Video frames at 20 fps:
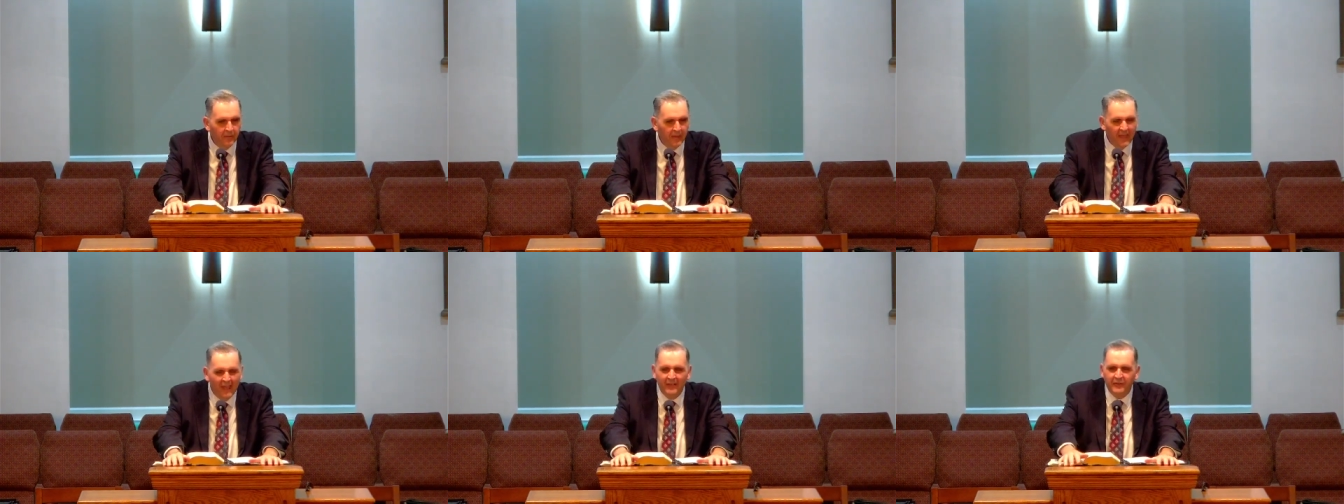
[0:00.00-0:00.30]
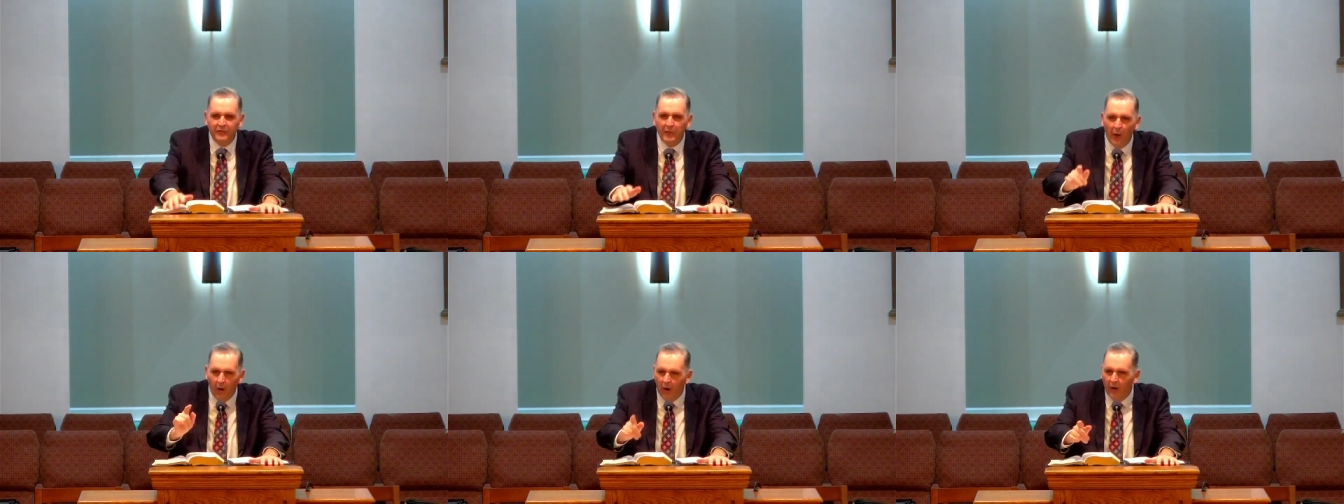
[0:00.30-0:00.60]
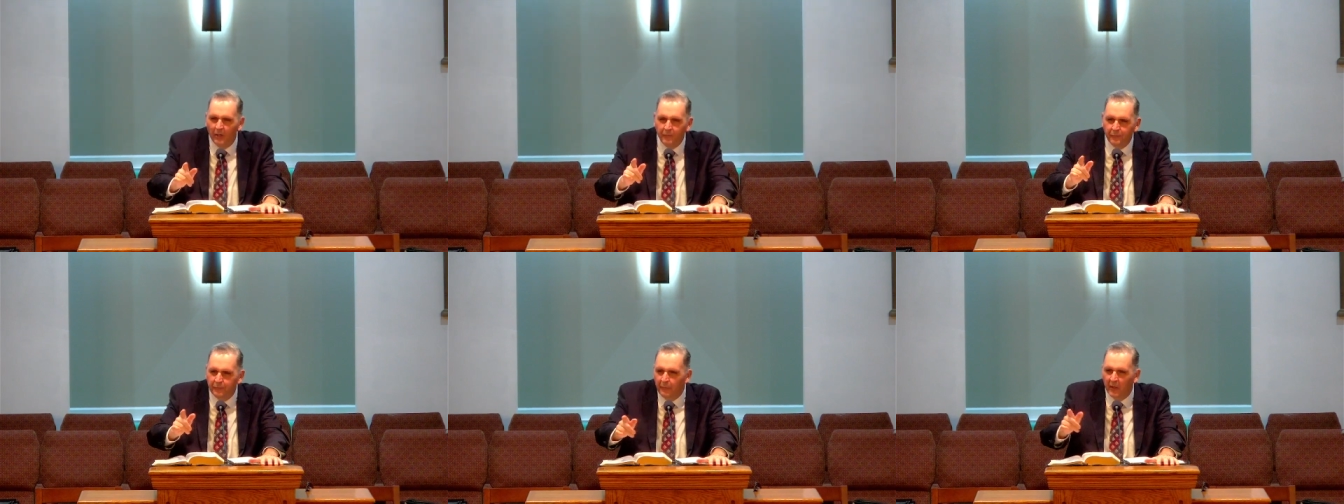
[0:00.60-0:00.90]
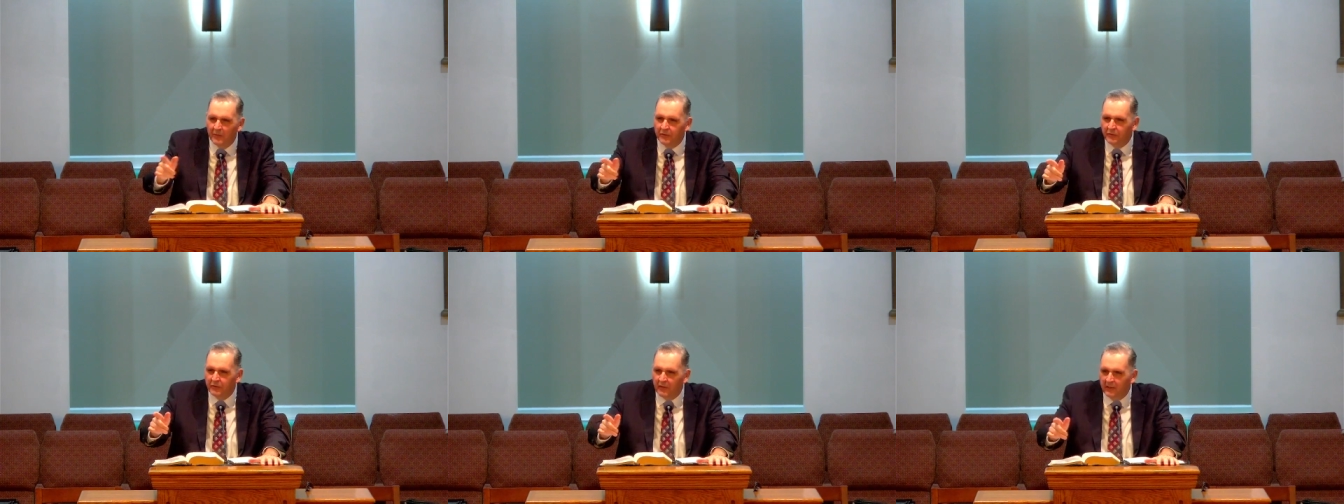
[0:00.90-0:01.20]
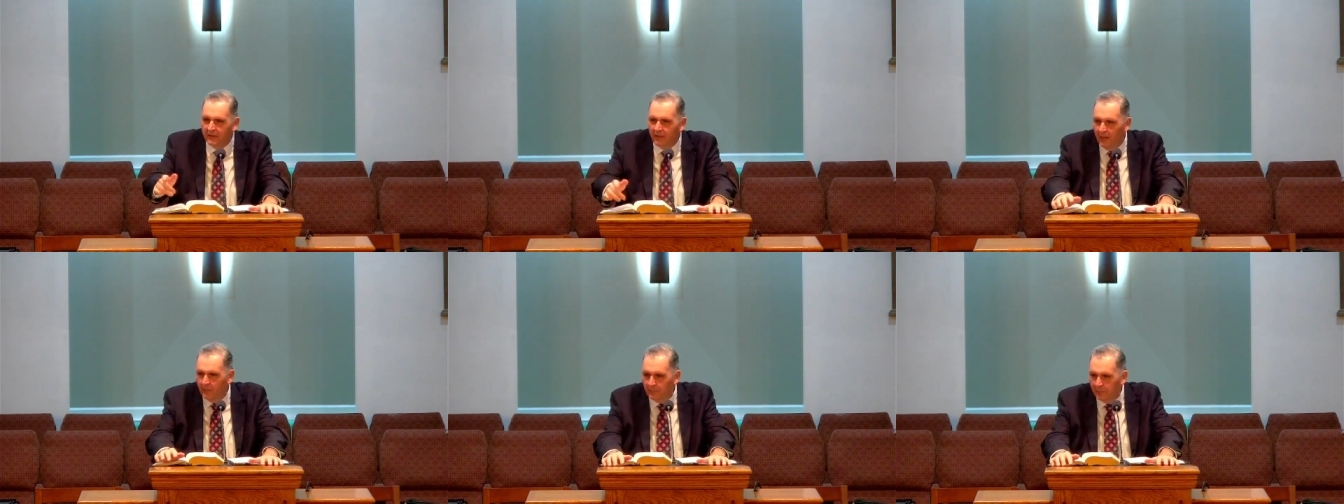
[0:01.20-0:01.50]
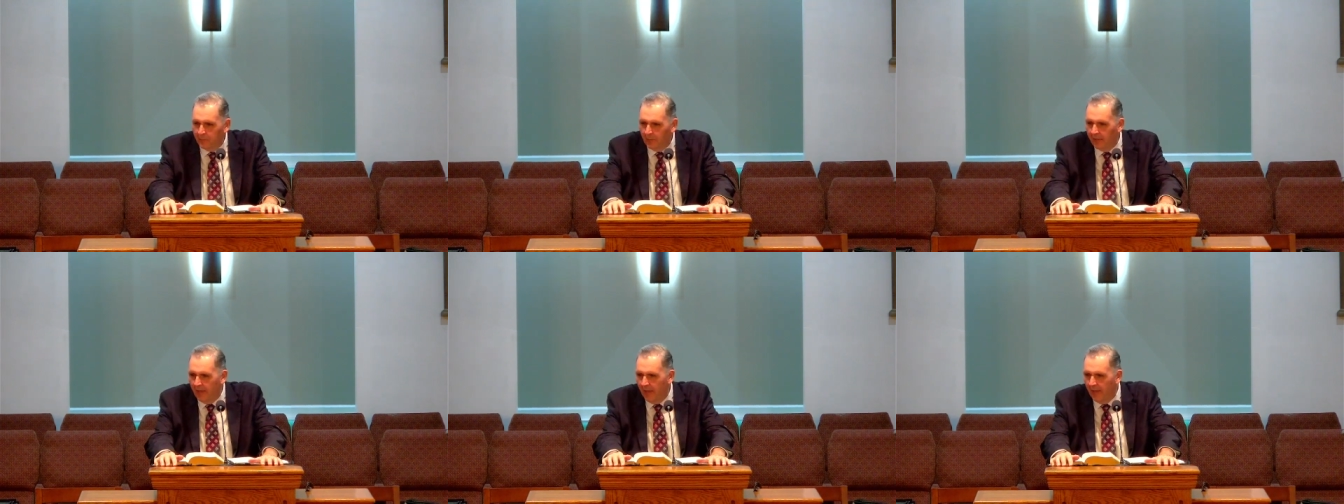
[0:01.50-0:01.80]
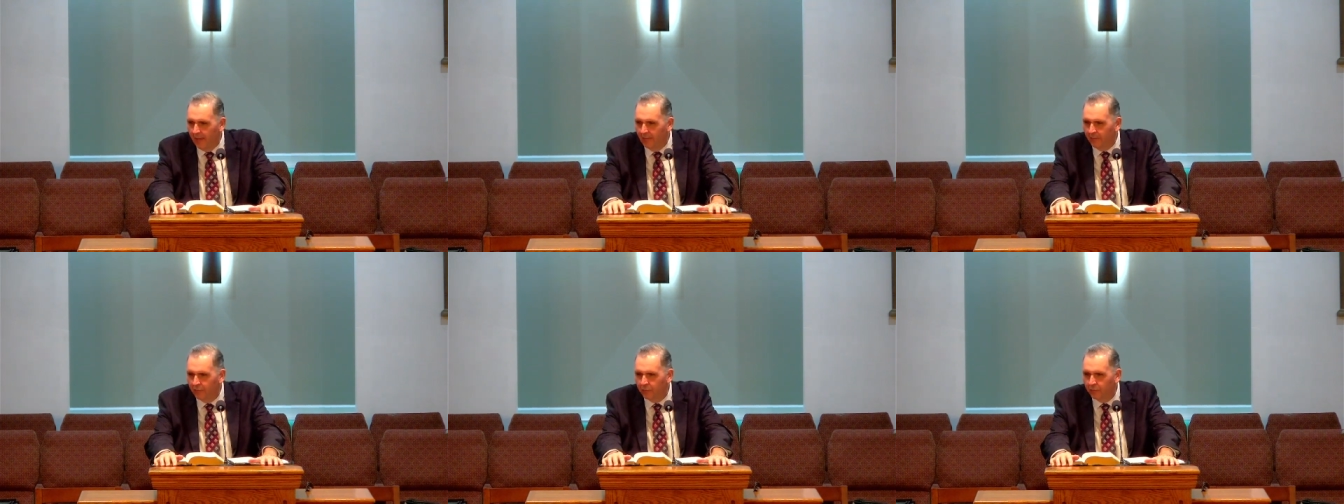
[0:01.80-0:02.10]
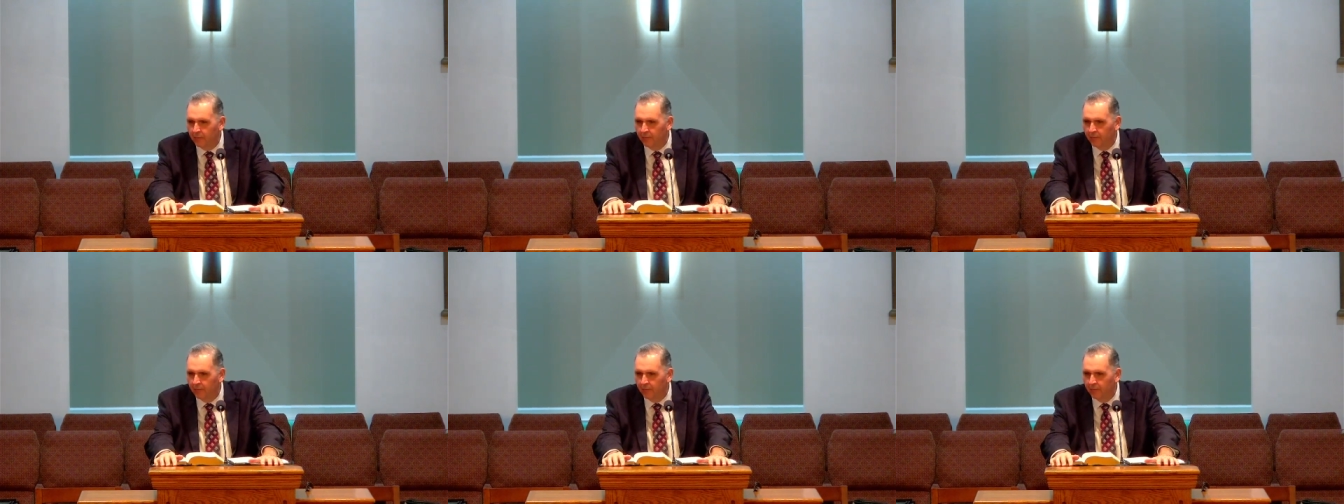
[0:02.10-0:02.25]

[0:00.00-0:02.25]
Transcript: It's hard for us to comprehend